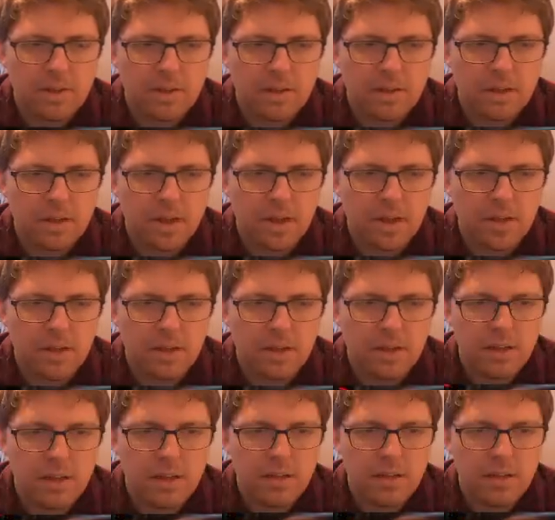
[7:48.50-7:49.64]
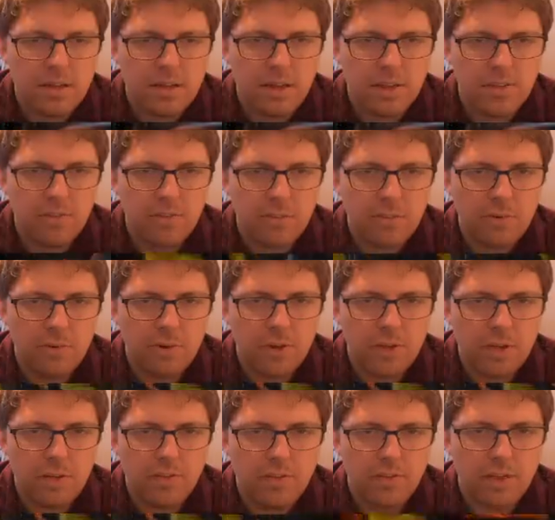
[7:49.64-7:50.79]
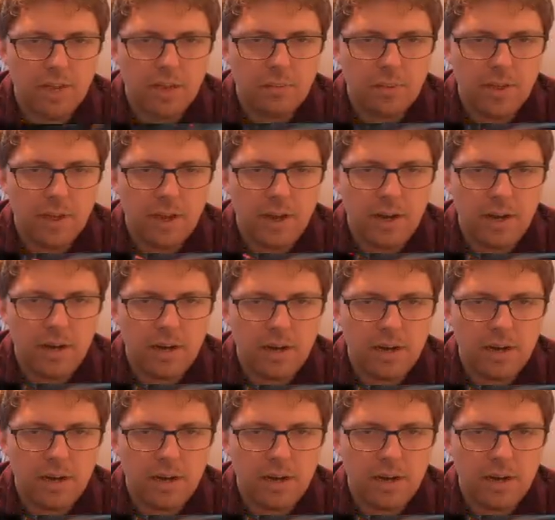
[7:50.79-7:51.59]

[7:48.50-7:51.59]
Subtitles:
Okay, that's a pretty good setup there.